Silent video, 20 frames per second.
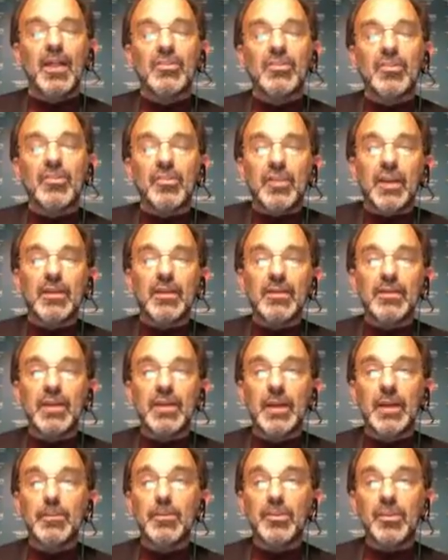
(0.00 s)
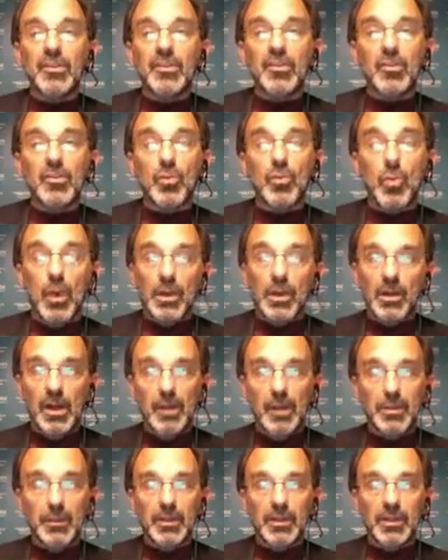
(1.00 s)
The second time that this is quite
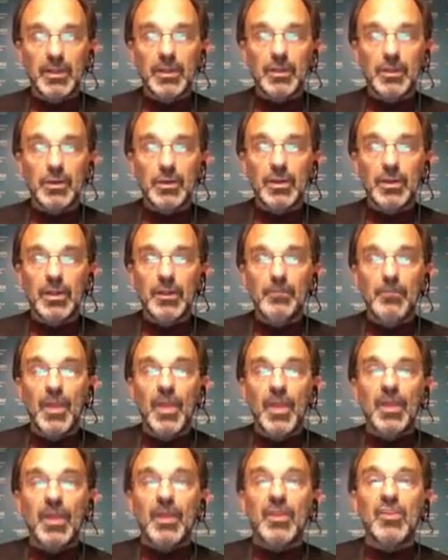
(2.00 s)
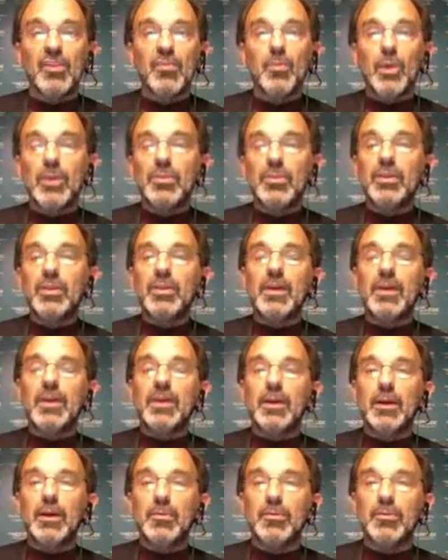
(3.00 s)
commonly occurring is when the day
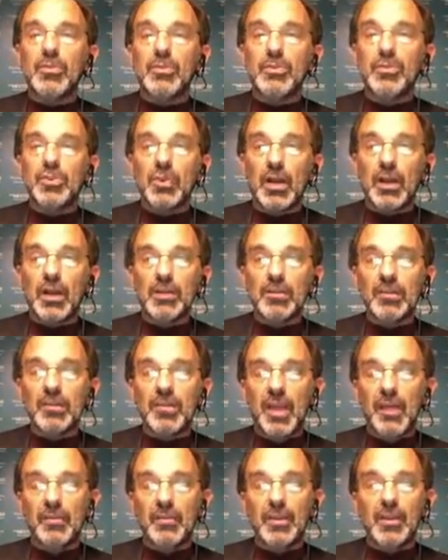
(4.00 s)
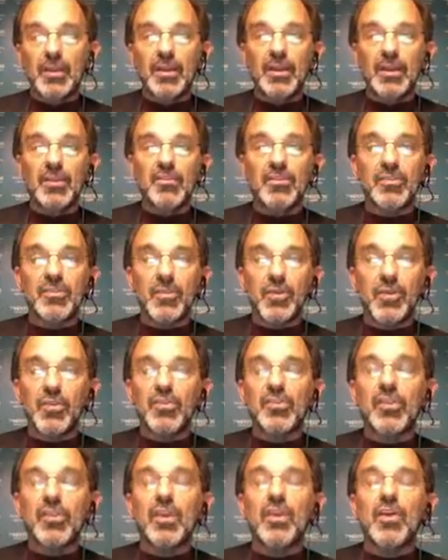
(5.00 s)
comes that the child is having its
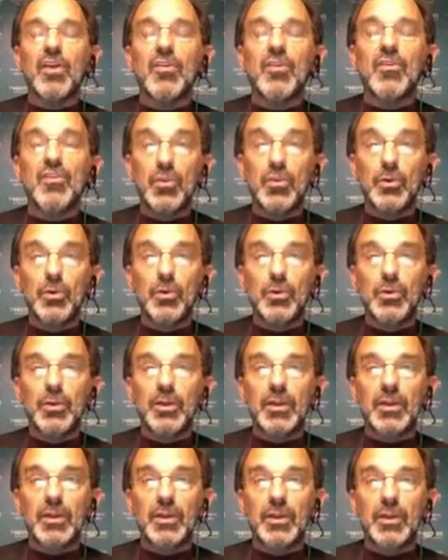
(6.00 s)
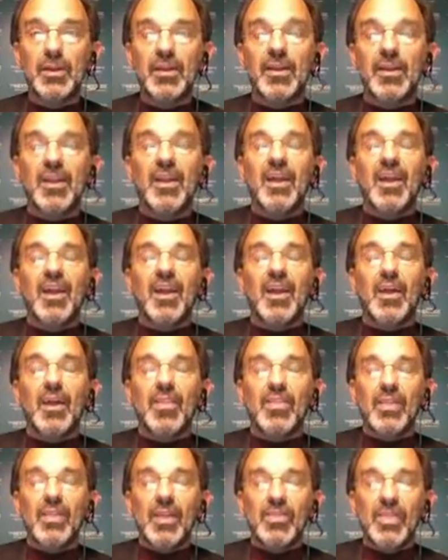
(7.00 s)
first food.
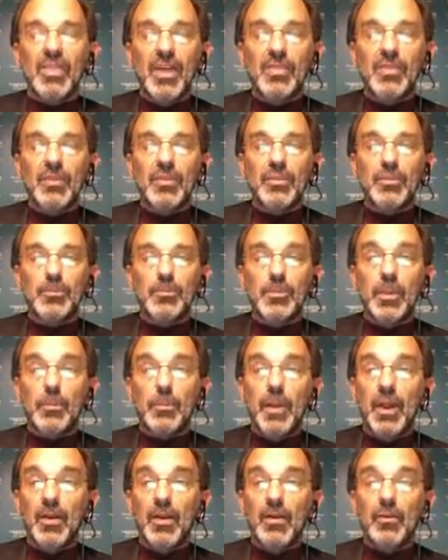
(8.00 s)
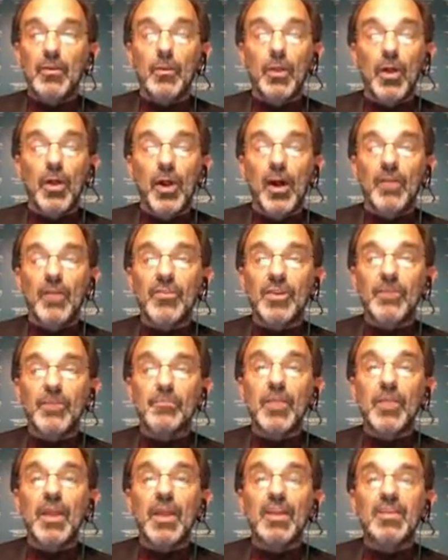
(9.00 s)
Then the parent will
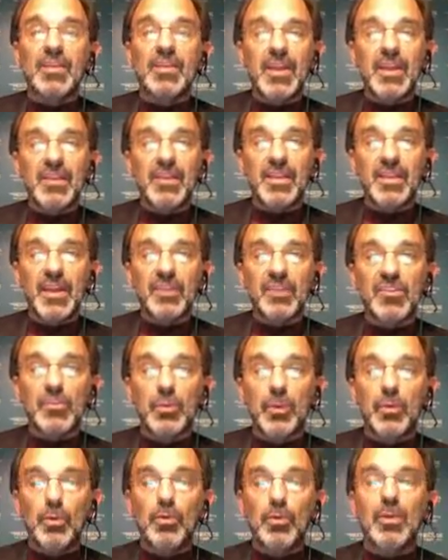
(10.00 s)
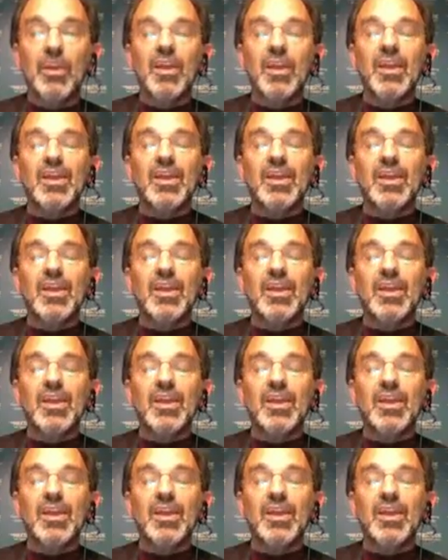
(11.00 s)
often take that spoon,